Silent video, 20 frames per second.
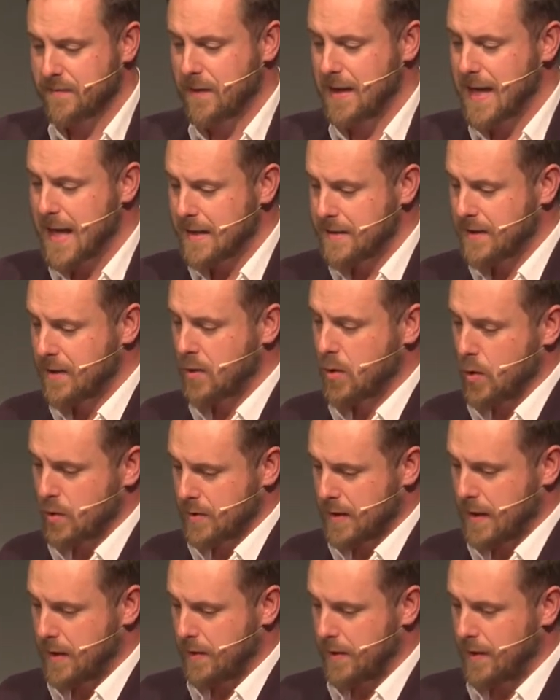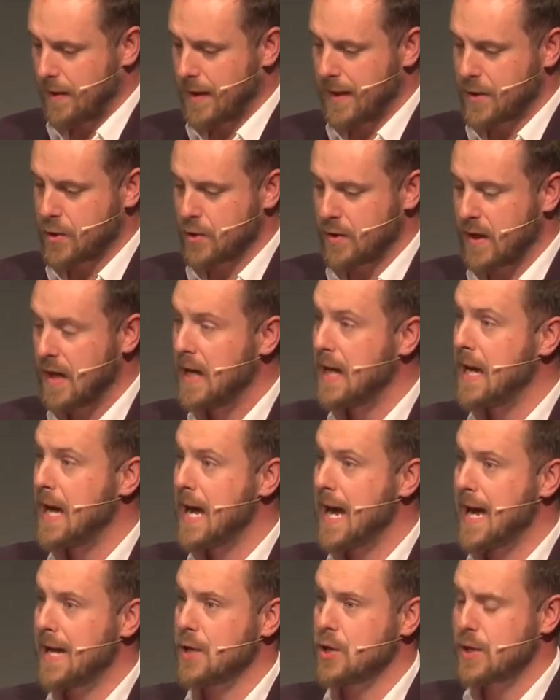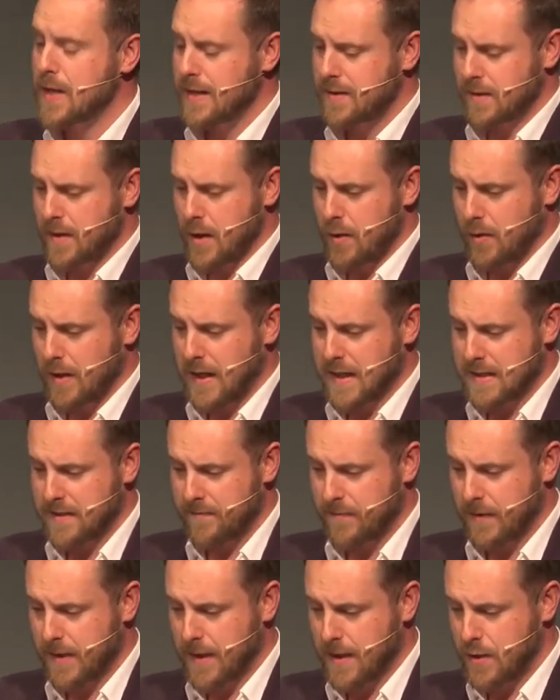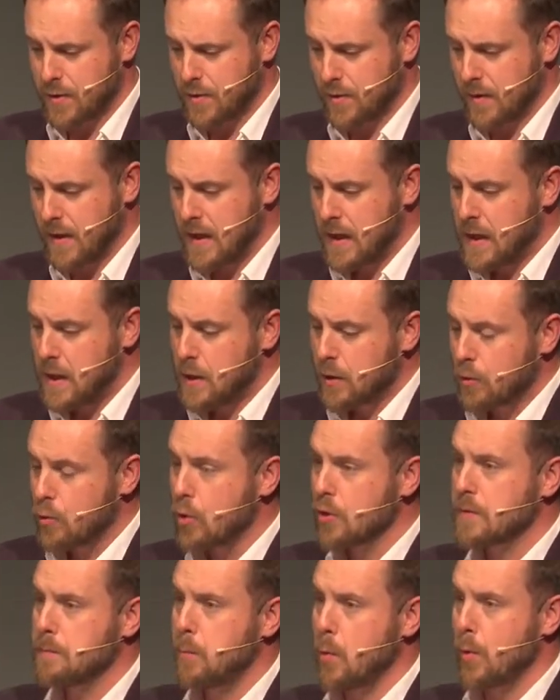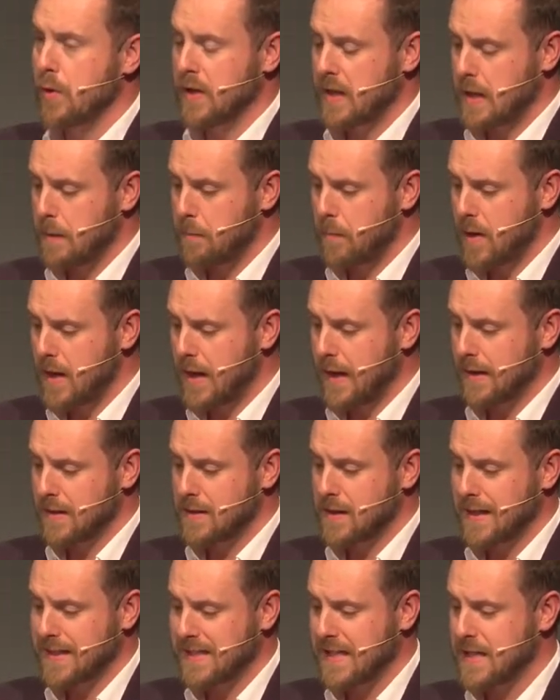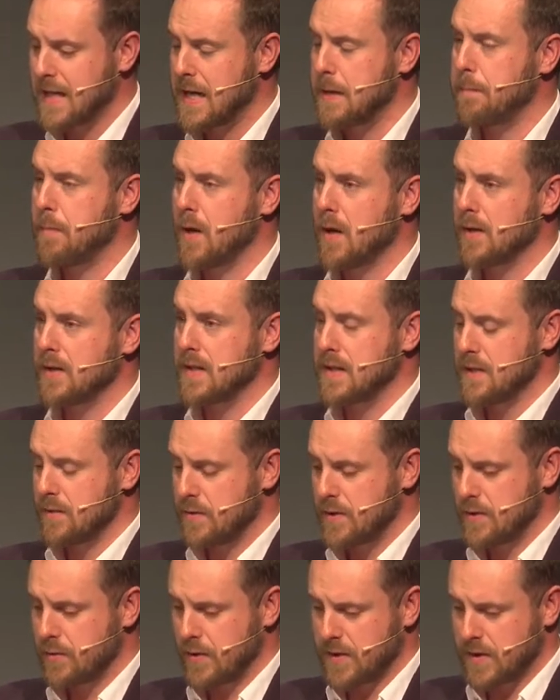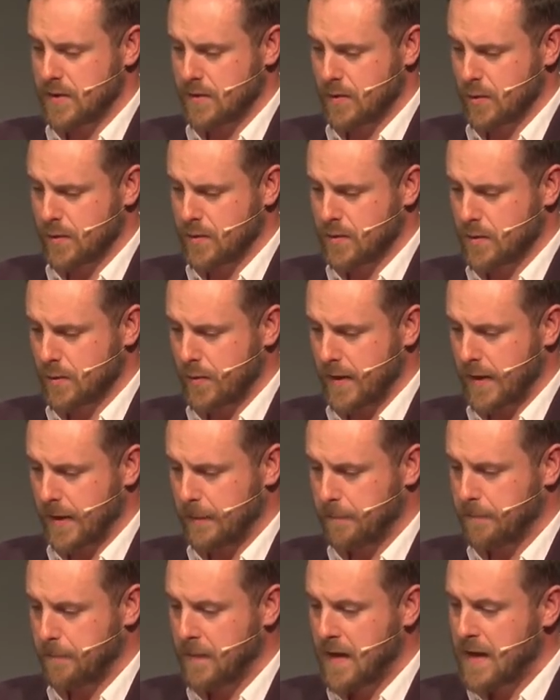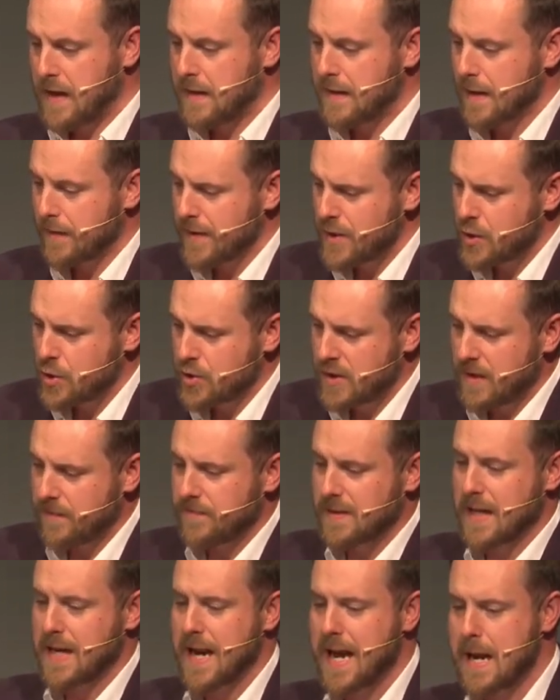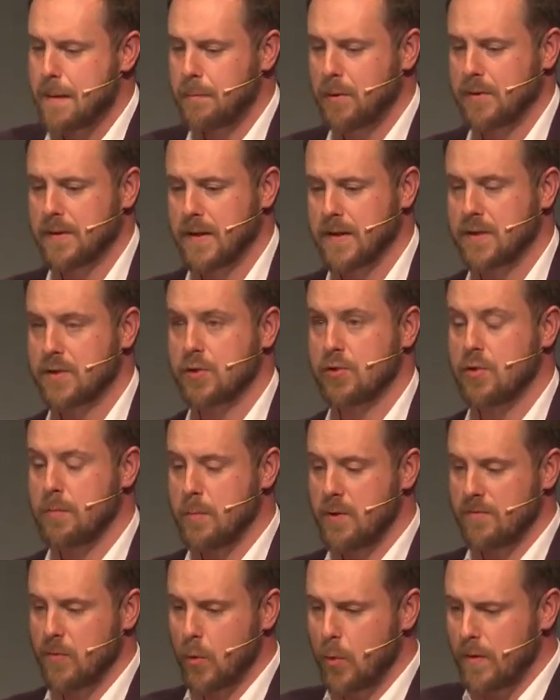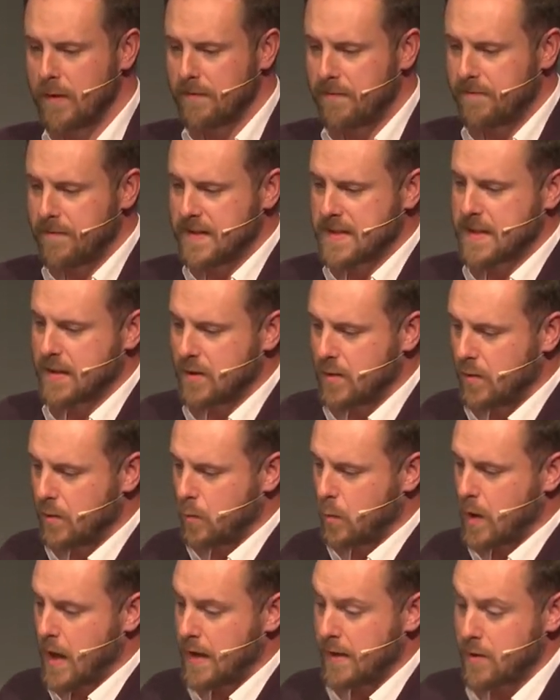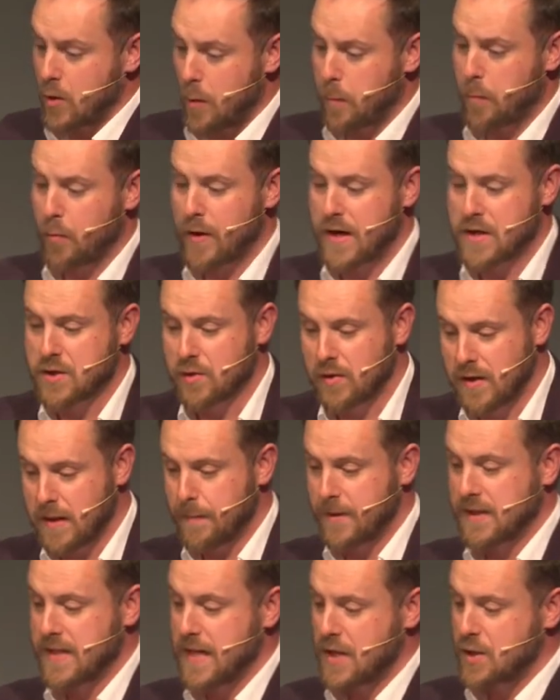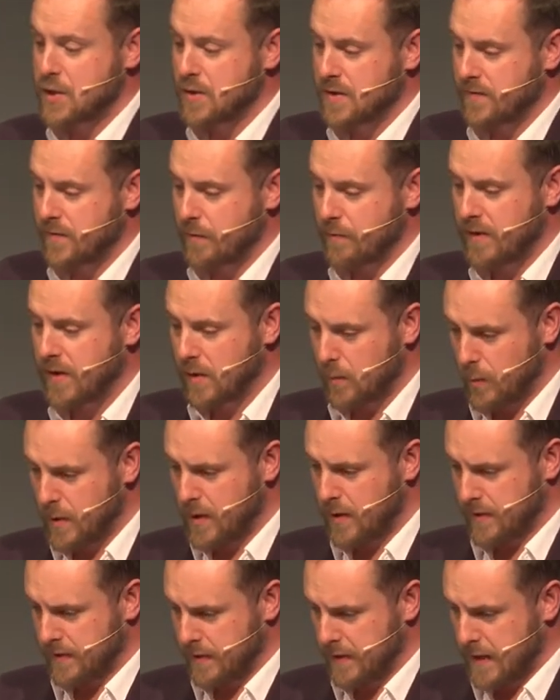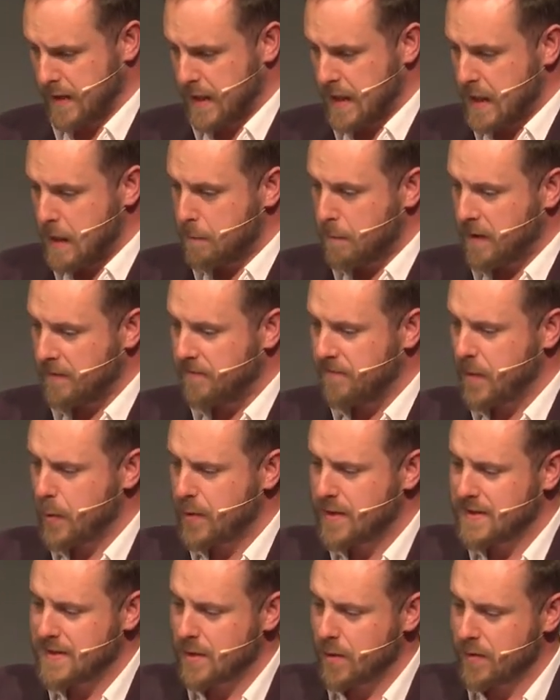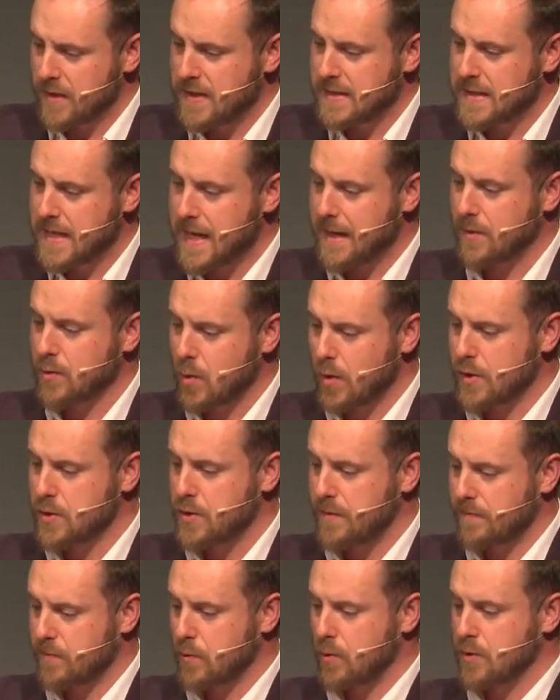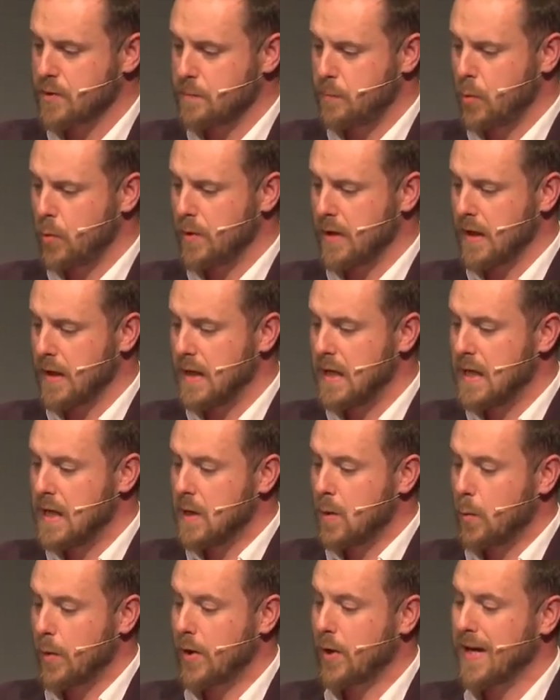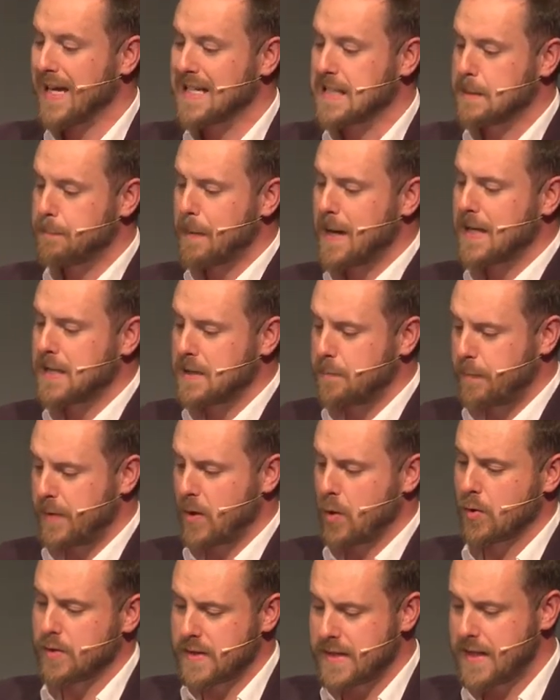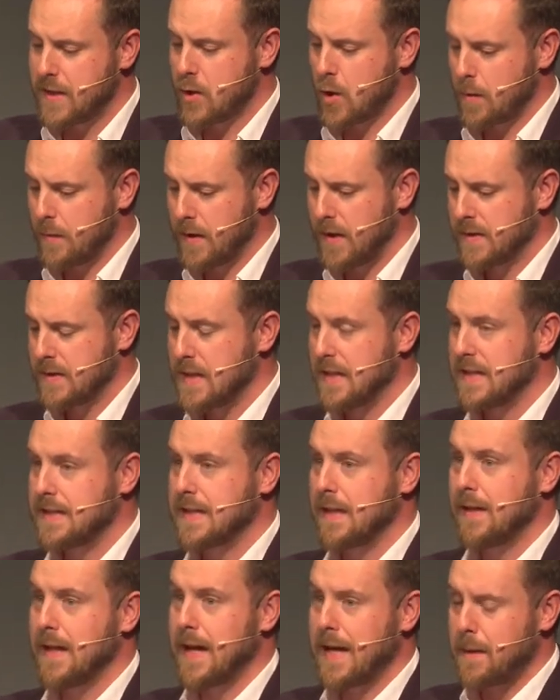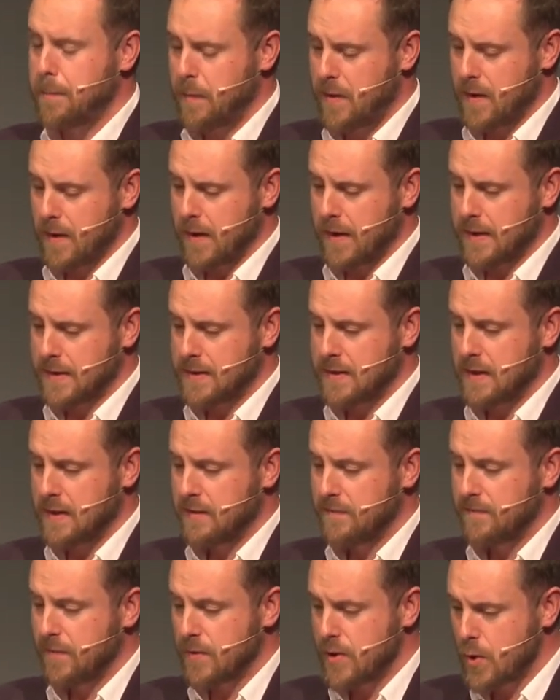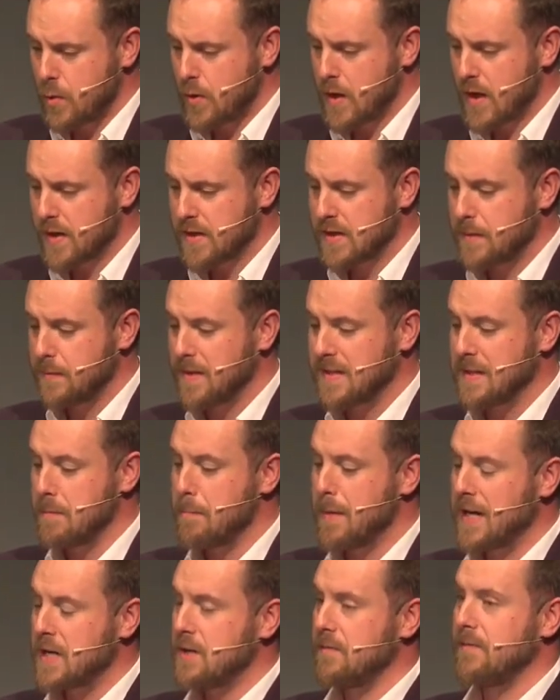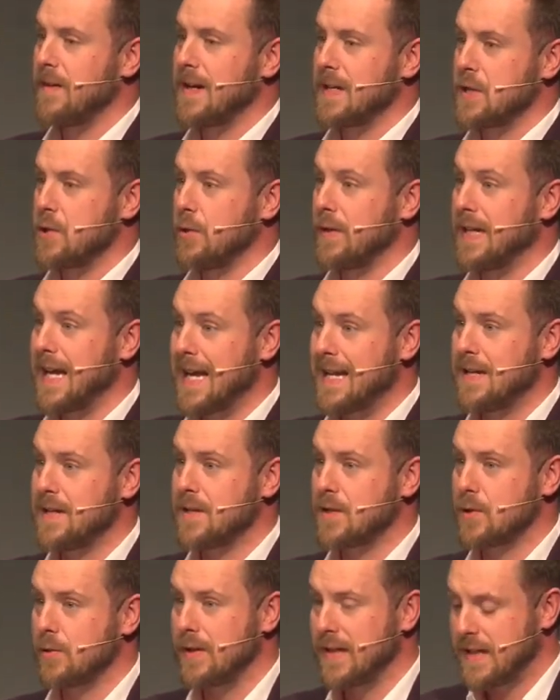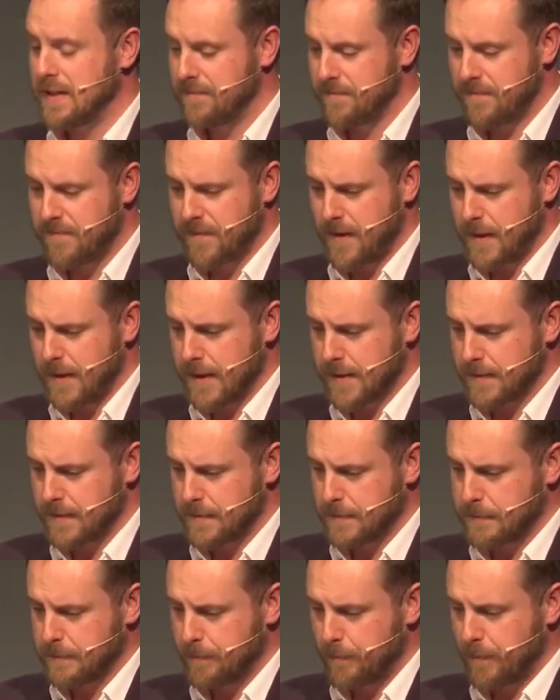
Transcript: for landed cost calculation, HS code classification, cross-border compliance like denied parties and restricted goods screening. Now, this shift enabled us to remove all the physical and operational limitations of the real world. By focusing on the technology of cross-border, we could expand beyond e-commerce and sell APIs for new customers in manufacturing, industry, and even finance.